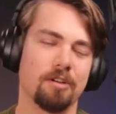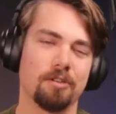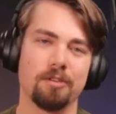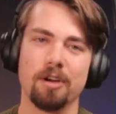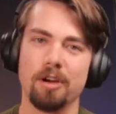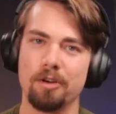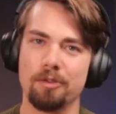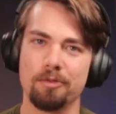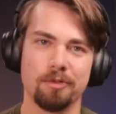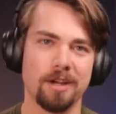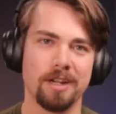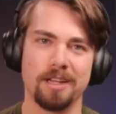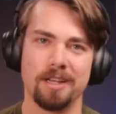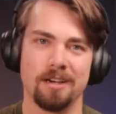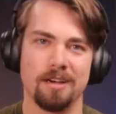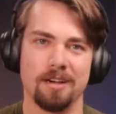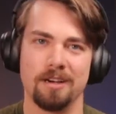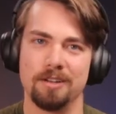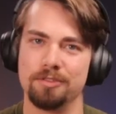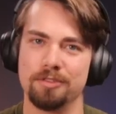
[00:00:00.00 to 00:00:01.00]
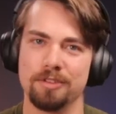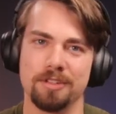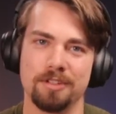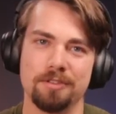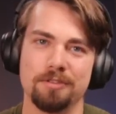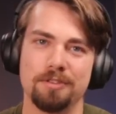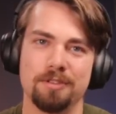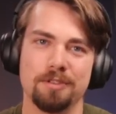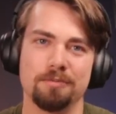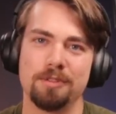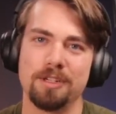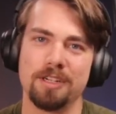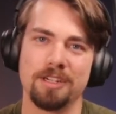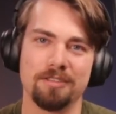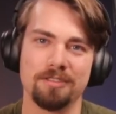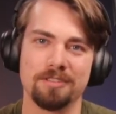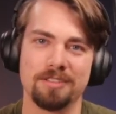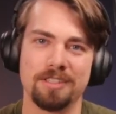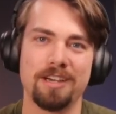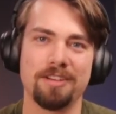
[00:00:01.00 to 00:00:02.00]
already 100 YouTube
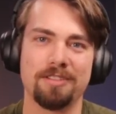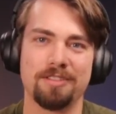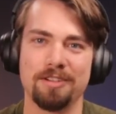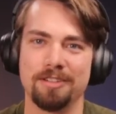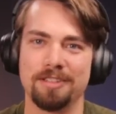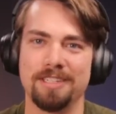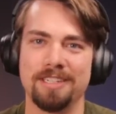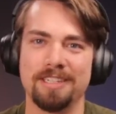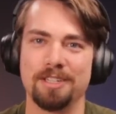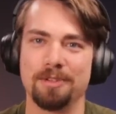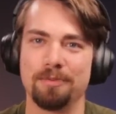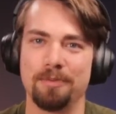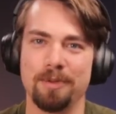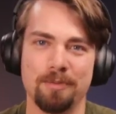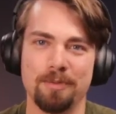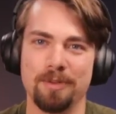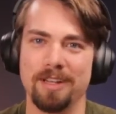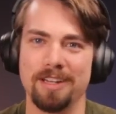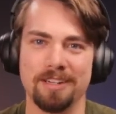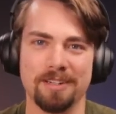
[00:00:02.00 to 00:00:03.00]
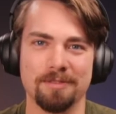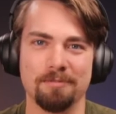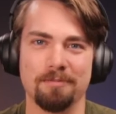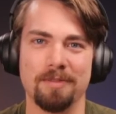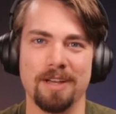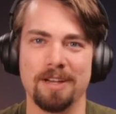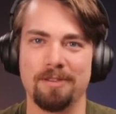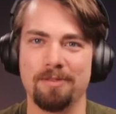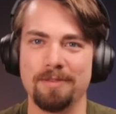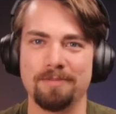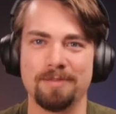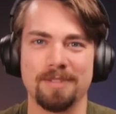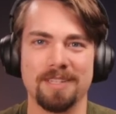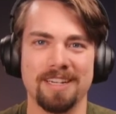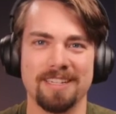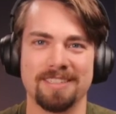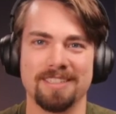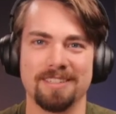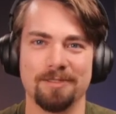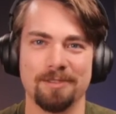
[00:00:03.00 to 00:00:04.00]
channels out there teaching people how to make
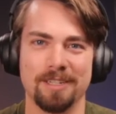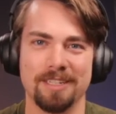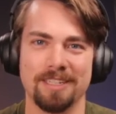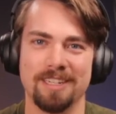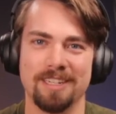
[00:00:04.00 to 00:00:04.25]
websites and